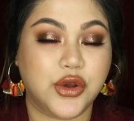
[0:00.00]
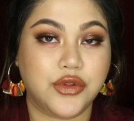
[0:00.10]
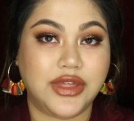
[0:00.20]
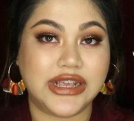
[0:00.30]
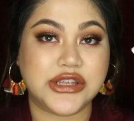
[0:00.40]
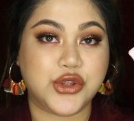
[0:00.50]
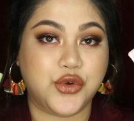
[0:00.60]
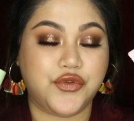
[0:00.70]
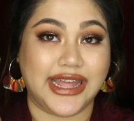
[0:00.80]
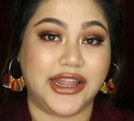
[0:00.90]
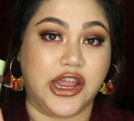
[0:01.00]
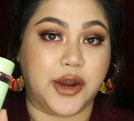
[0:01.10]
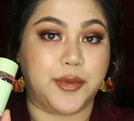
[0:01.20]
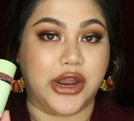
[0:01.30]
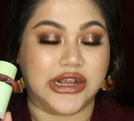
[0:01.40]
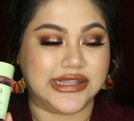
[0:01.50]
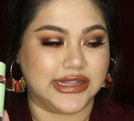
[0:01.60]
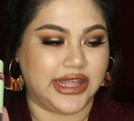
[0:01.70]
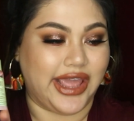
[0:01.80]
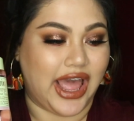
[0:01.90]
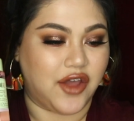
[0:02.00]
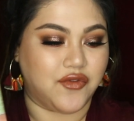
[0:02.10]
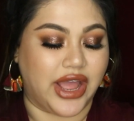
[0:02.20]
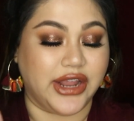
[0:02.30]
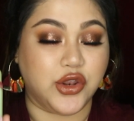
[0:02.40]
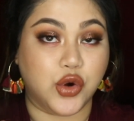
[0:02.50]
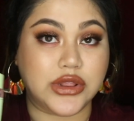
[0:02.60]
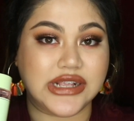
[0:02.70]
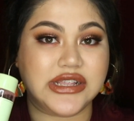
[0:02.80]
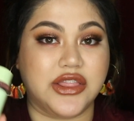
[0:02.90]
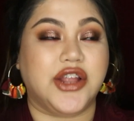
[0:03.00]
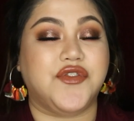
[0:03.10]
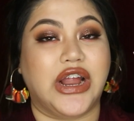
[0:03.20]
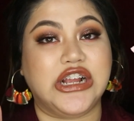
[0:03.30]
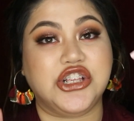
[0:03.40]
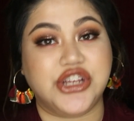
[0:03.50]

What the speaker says: So these two skincare products that they have, I noticed that they're very